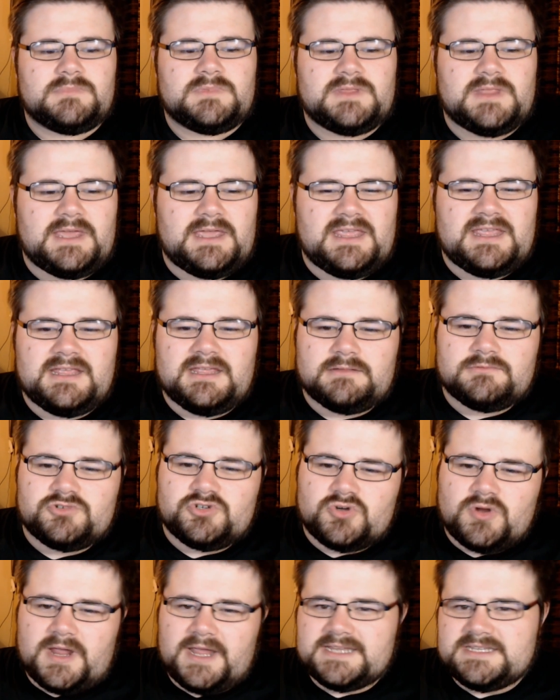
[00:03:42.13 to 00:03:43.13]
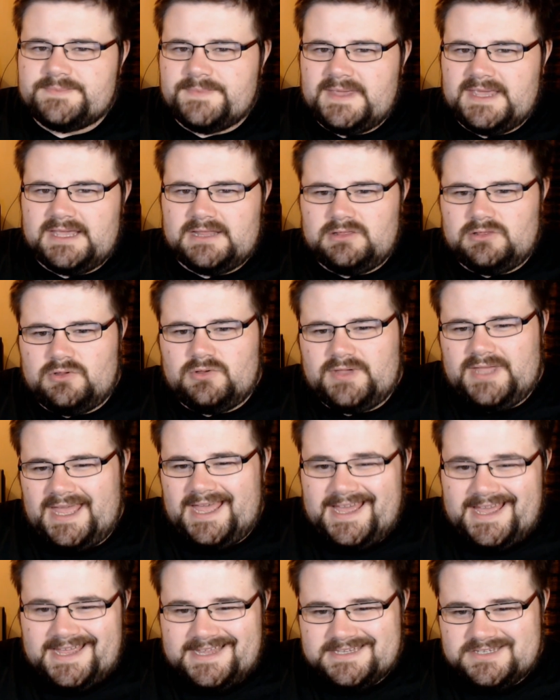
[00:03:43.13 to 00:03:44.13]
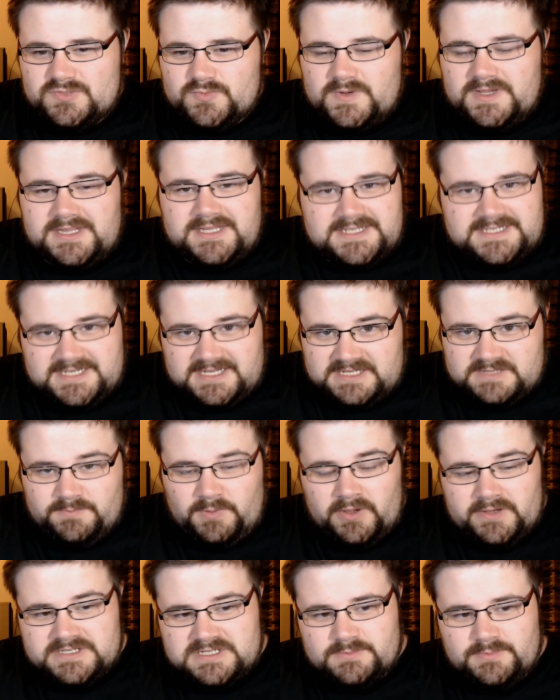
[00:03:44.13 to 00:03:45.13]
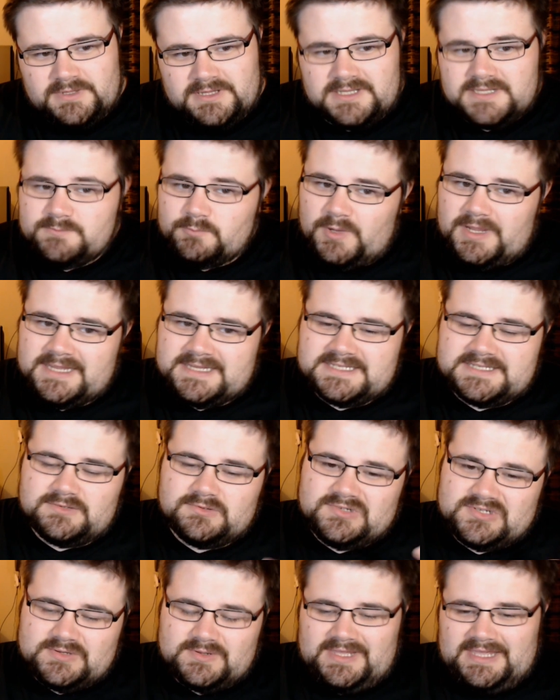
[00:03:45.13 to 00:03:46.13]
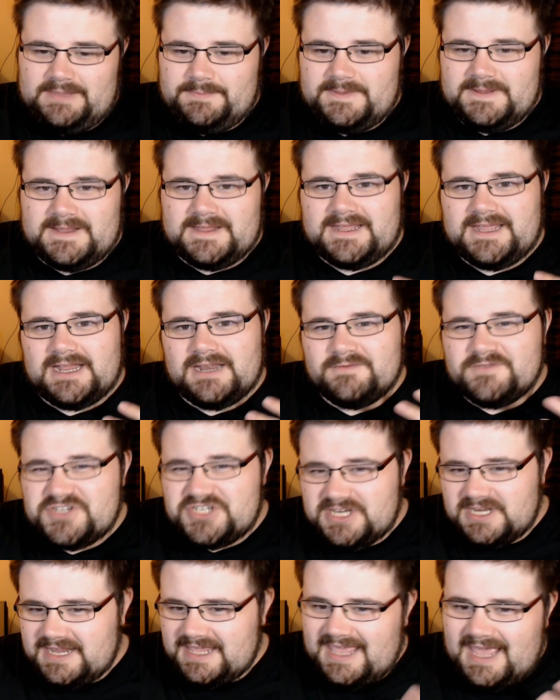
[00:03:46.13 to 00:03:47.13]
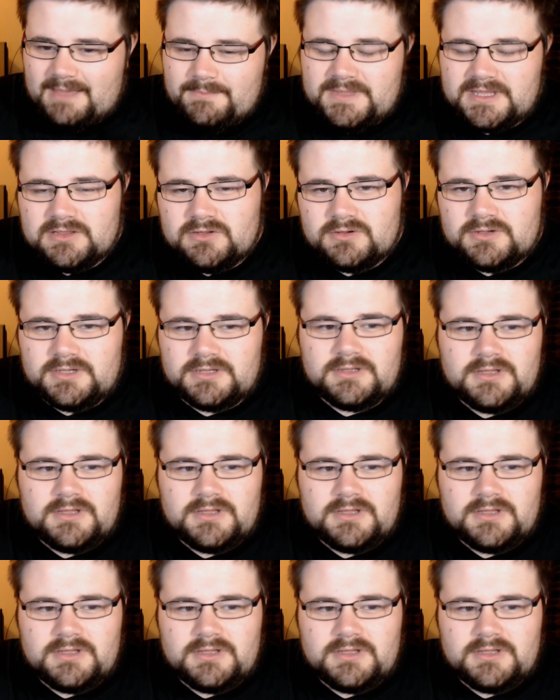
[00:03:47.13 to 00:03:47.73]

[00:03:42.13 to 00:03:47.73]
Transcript: They tried to make it look as realistic as possible, whilst also keeping that kind of Shinigami look.